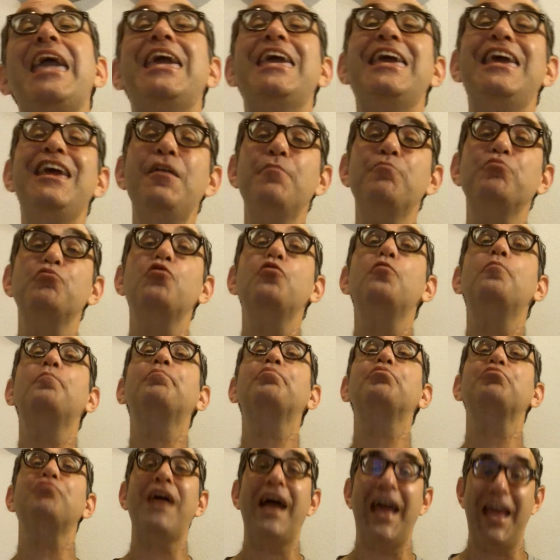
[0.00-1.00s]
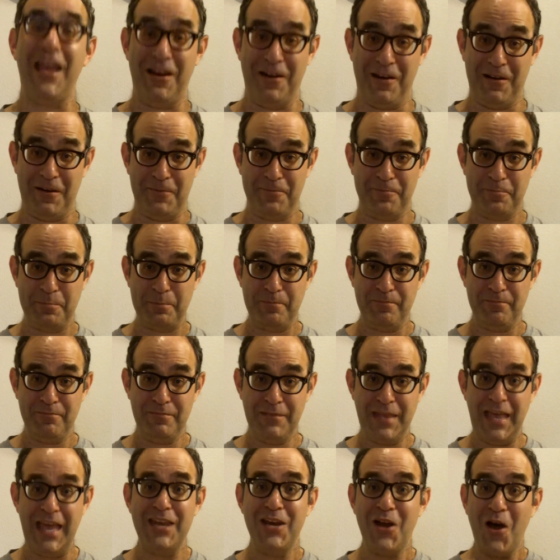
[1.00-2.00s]
Hebrew prayer
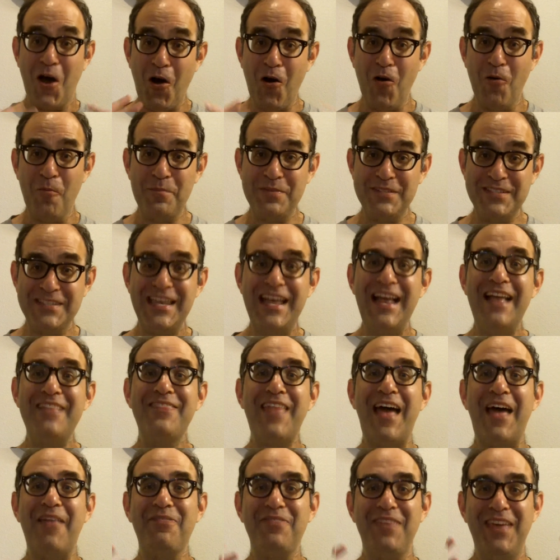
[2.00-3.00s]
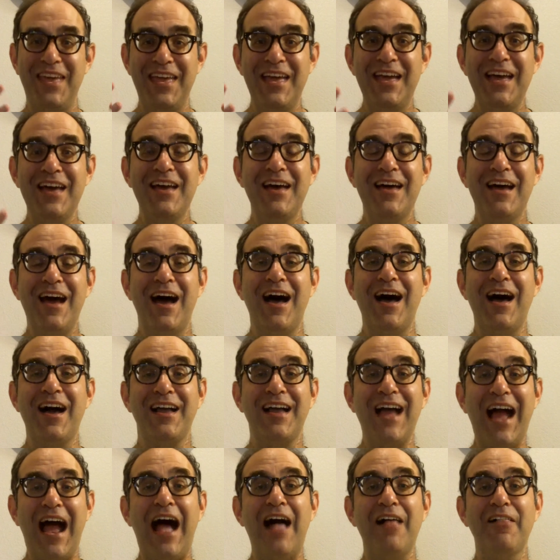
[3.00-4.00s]
in hopes that the
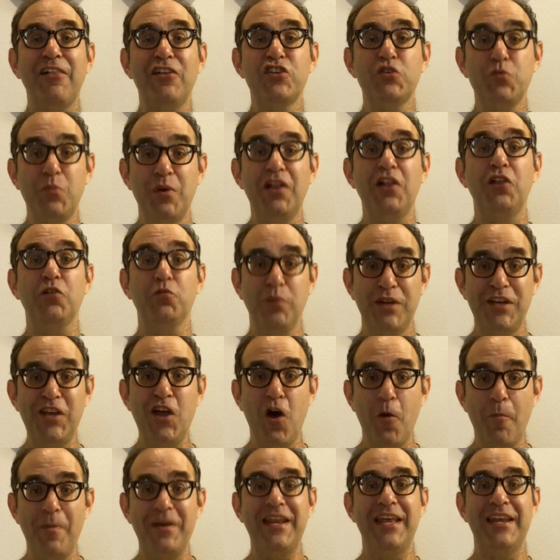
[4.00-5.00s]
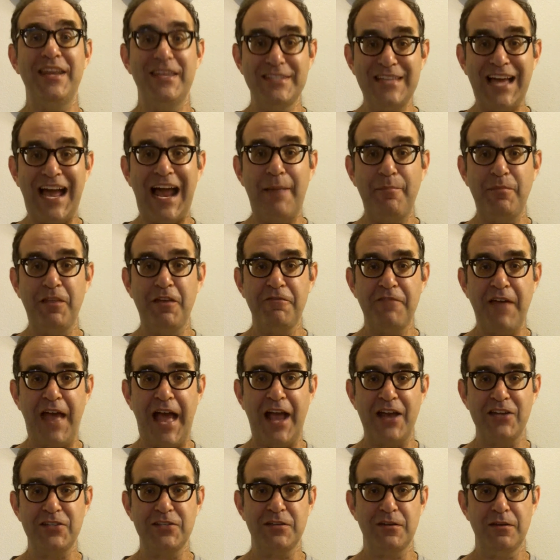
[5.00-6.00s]
college will reopen in a timely
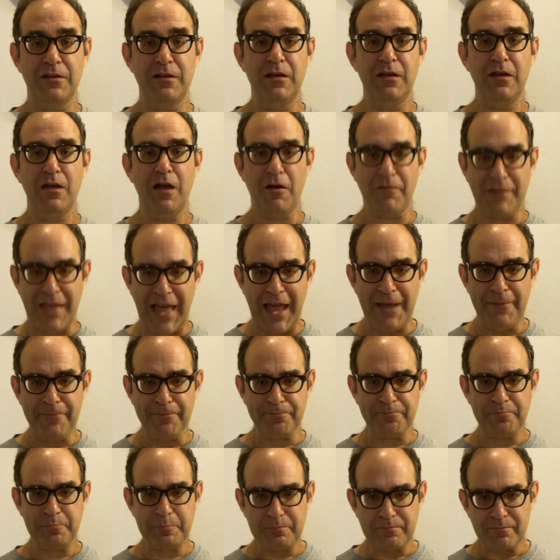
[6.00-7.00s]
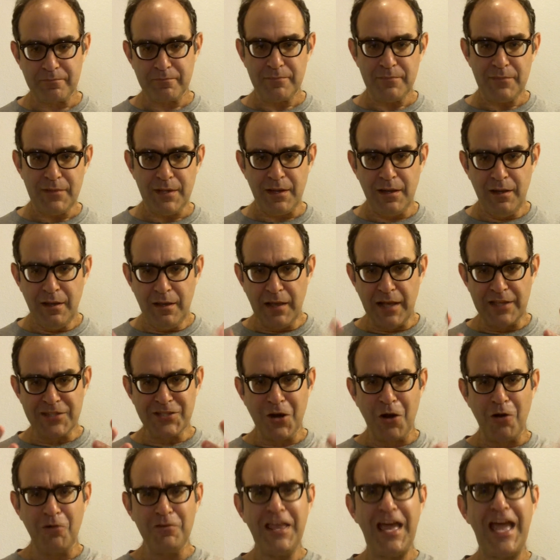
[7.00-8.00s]
fashion. Okay?
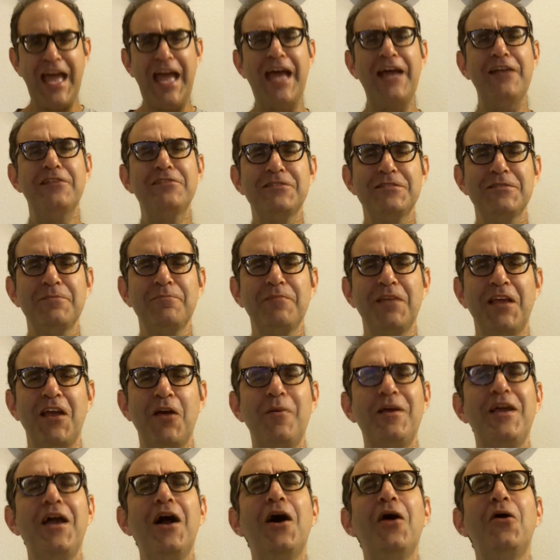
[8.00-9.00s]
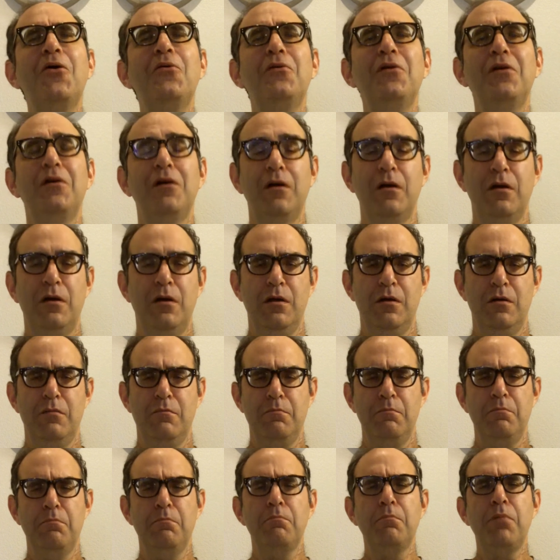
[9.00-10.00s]
Let's hold hands. Here we go.
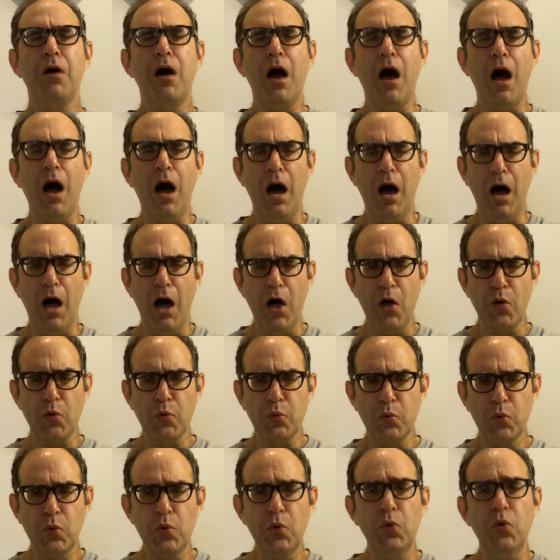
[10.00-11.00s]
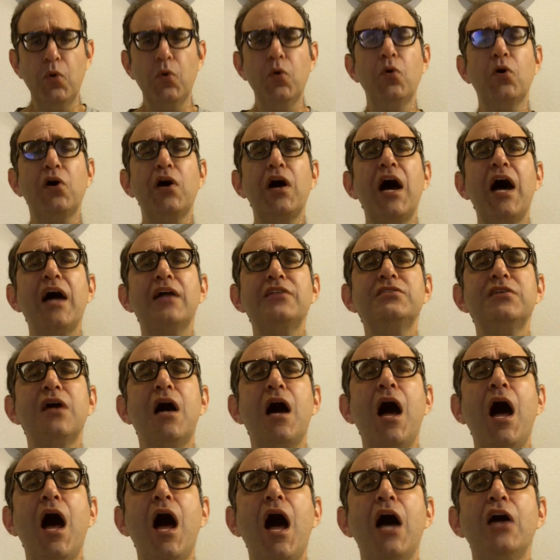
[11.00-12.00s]
Baruch
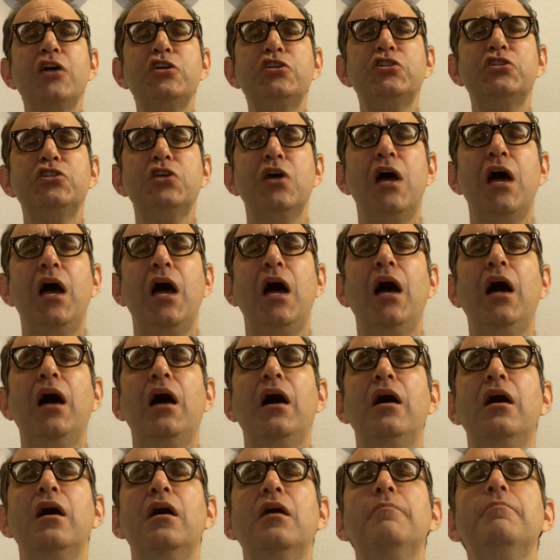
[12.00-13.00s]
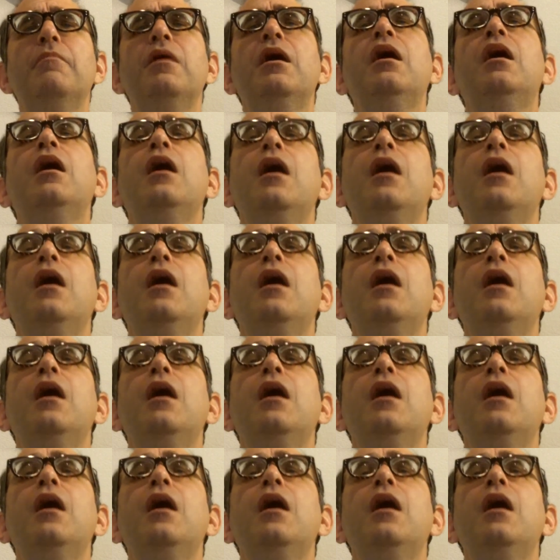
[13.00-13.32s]
atah Hashem